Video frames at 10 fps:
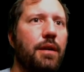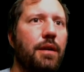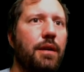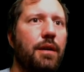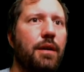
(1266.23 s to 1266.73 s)

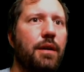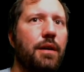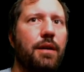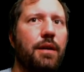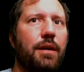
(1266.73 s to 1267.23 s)

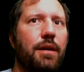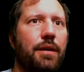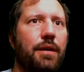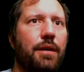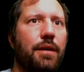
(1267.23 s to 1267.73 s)
Uh, all
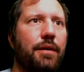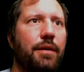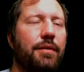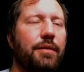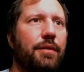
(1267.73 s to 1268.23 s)
right,
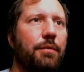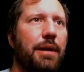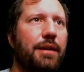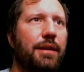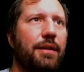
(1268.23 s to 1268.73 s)
so let's go
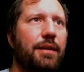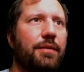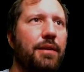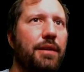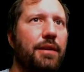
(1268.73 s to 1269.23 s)
back
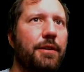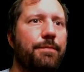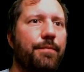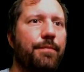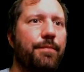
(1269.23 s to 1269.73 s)
into
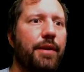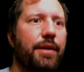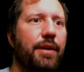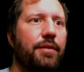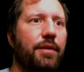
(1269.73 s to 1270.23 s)
here. All
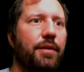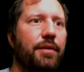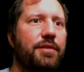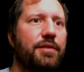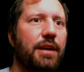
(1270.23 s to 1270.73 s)
right, so
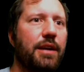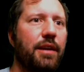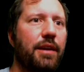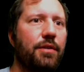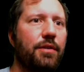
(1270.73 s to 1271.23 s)
let's check out
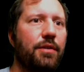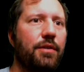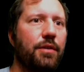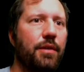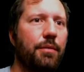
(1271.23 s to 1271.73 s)
land
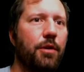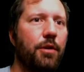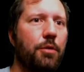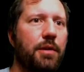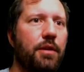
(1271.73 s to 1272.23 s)
two. I will
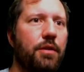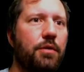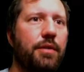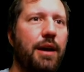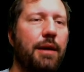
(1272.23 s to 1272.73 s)
open a
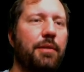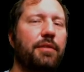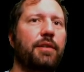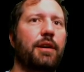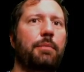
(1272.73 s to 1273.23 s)
new tab
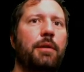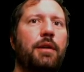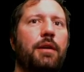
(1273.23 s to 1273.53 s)
this time.